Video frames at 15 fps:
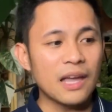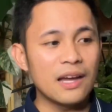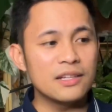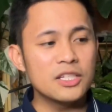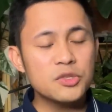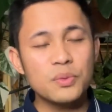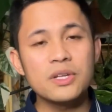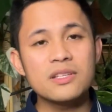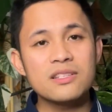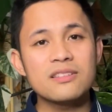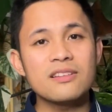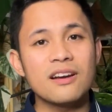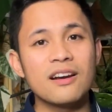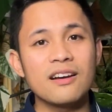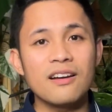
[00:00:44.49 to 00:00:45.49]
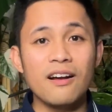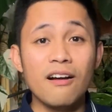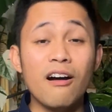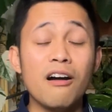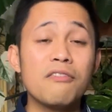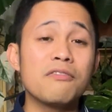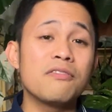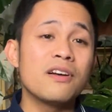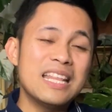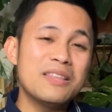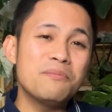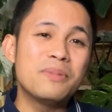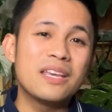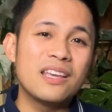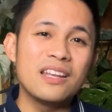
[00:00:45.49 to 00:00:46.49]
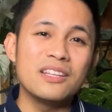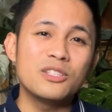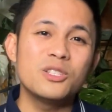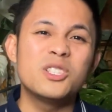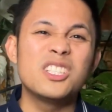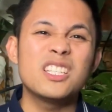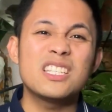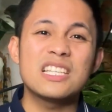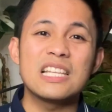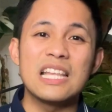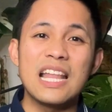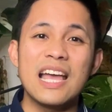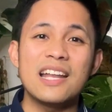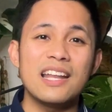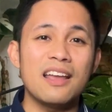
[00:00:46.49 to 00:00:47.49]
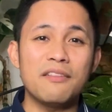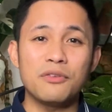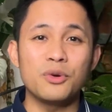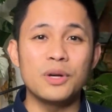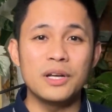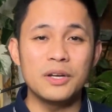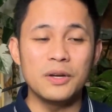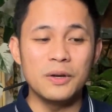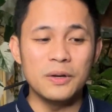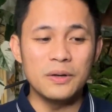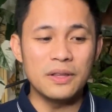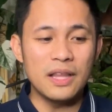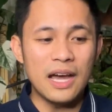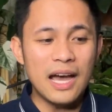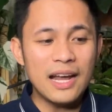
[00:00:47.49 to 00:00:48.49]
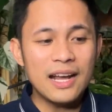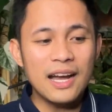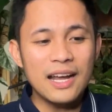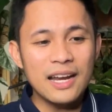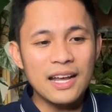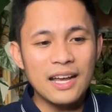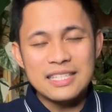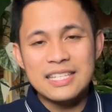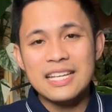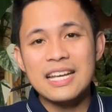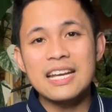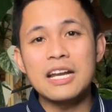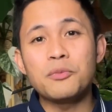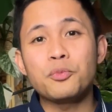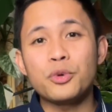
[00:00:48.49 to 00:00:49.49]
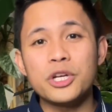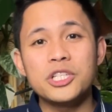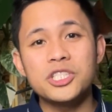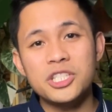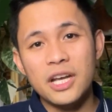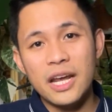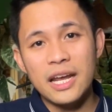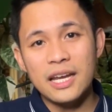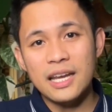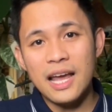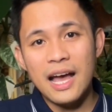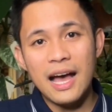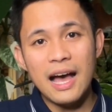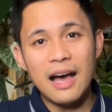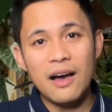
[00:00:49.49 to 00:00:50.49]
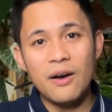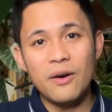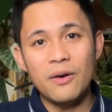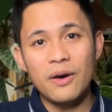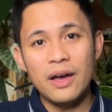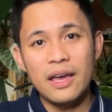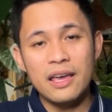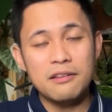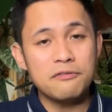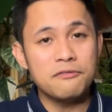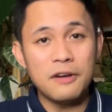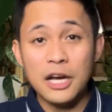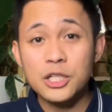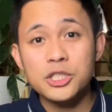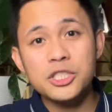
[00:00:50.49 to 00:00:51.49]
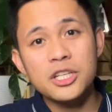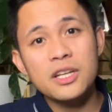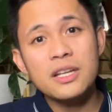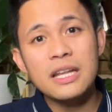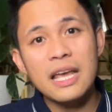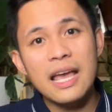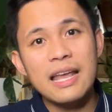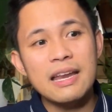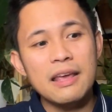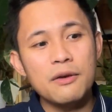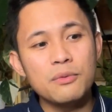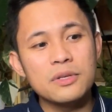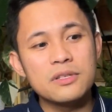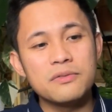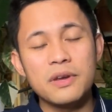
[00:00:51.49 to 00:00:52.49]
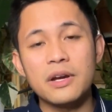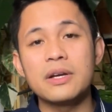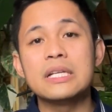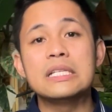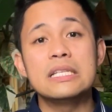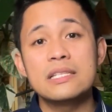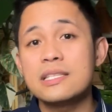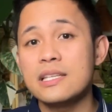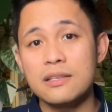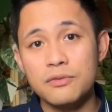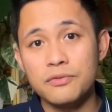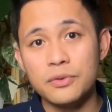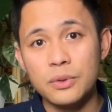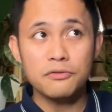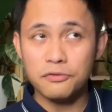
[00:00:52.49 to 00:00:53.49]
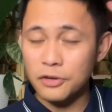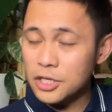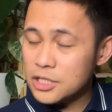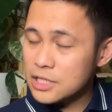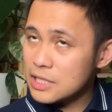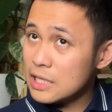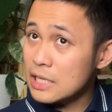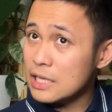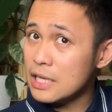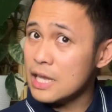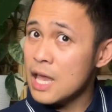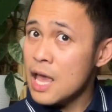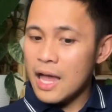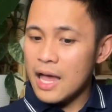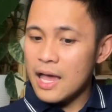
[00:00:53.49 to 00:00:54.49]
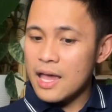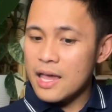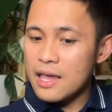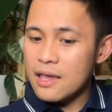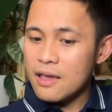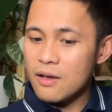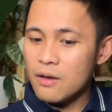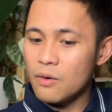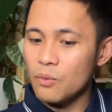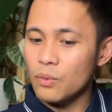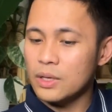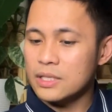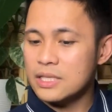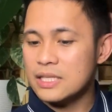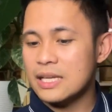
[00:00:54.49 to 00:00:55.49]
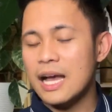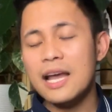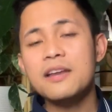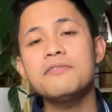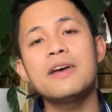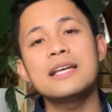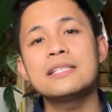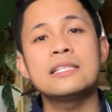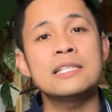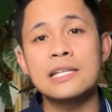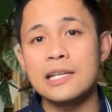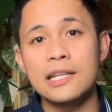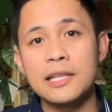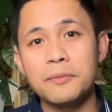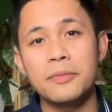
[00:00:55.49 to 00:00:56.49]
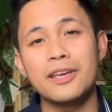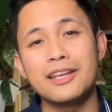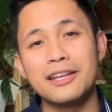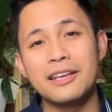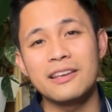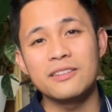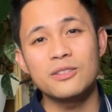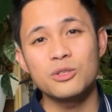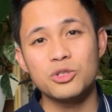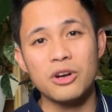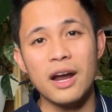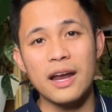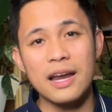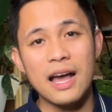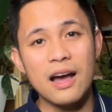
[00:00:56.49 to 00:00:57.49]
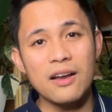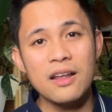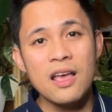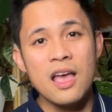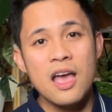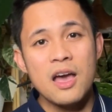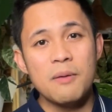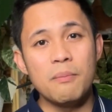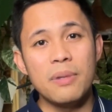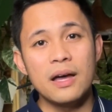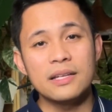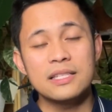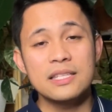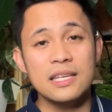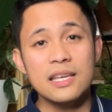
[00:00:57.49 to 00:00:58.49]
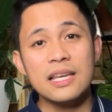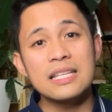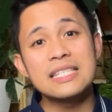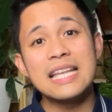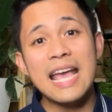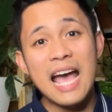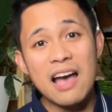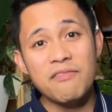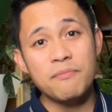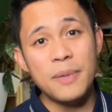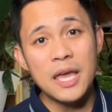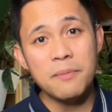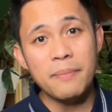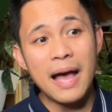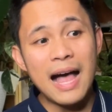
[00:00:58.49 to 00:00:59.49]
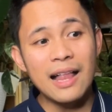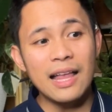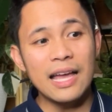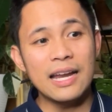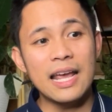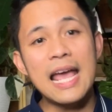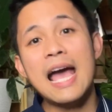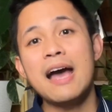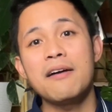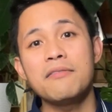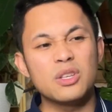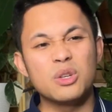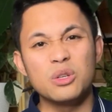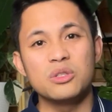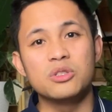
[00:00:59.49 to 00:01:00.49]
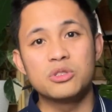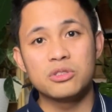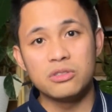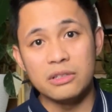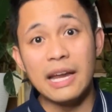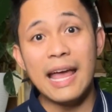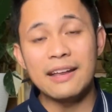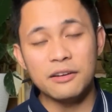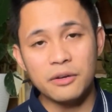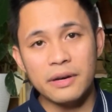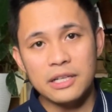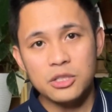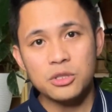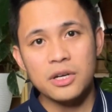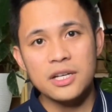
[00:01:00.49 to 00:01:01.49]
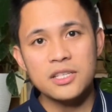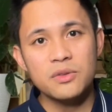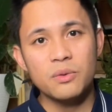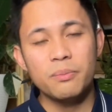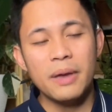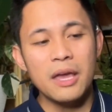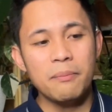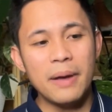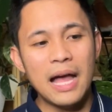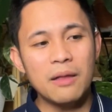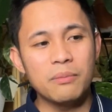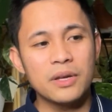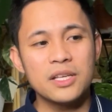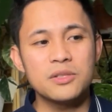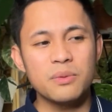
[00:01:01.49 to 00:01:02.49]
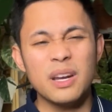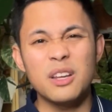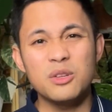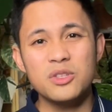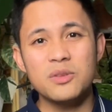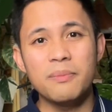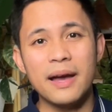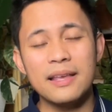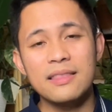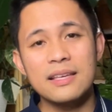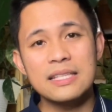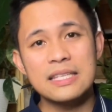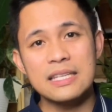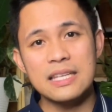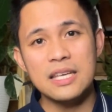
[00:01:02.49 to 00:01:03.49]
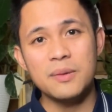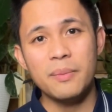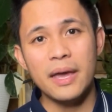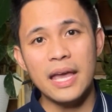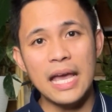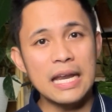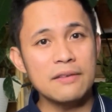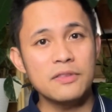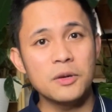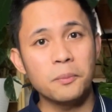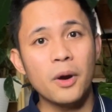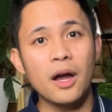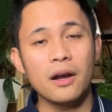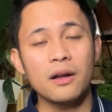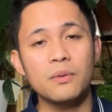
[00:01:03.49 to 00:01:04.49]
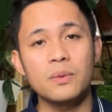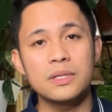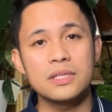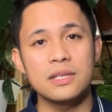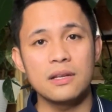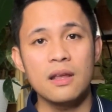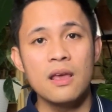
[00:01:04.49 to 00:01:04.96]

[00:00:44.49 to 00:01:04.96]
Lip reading: I just want to start off in the beginning to just let everyone know that I kind of didn't appreciate how it functioned, and it was very deceitful. Firstly, I was kind of hesitant in the beginning to try it out, but seeing as they have PayPal, and I have good and great trusted PayPal, because when I used to buy things in eBay and if the product wasn't